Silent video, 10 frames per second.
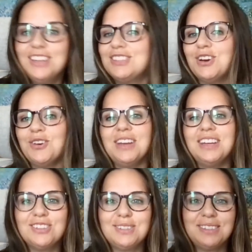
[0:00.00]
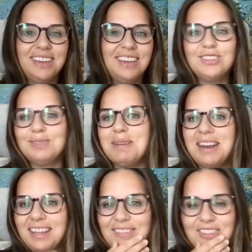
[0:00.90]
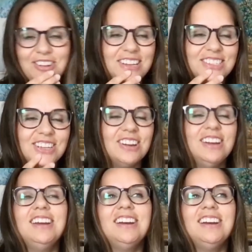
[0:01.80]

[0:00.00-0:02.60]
So it just made it even crazier.